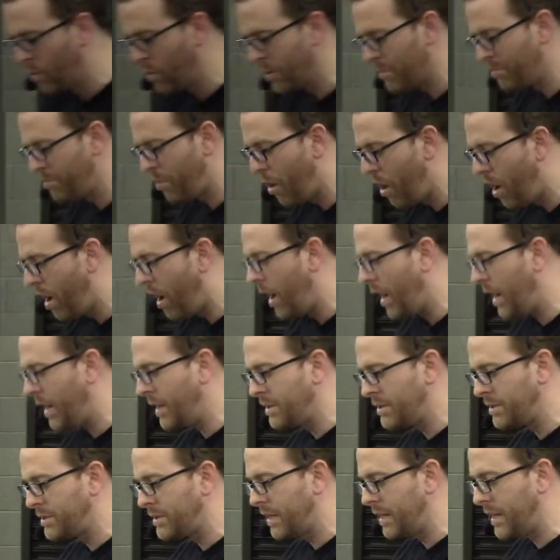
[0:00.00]
word
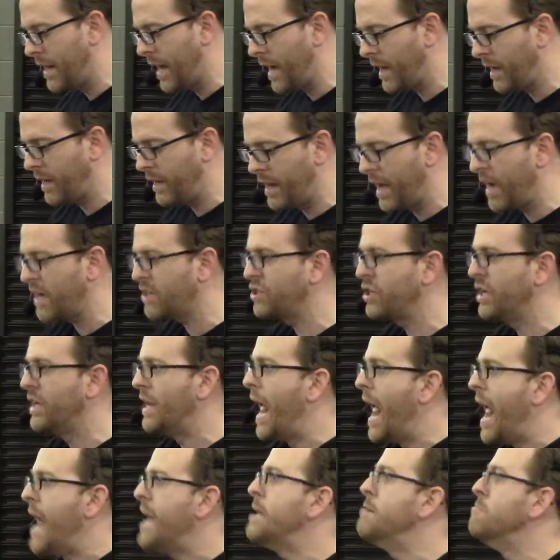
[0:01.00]
pause, and I can actually at
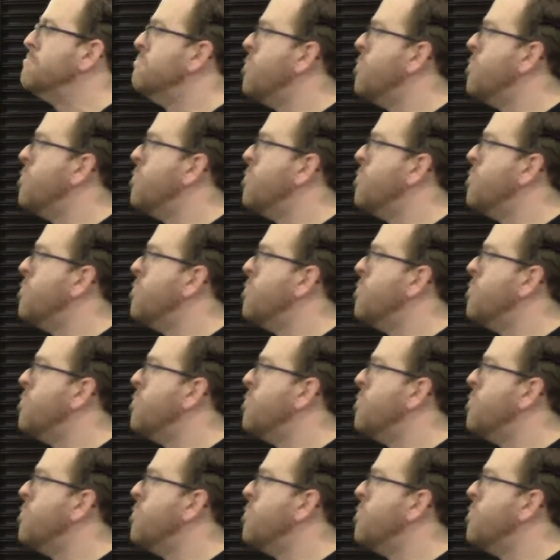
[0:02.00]
any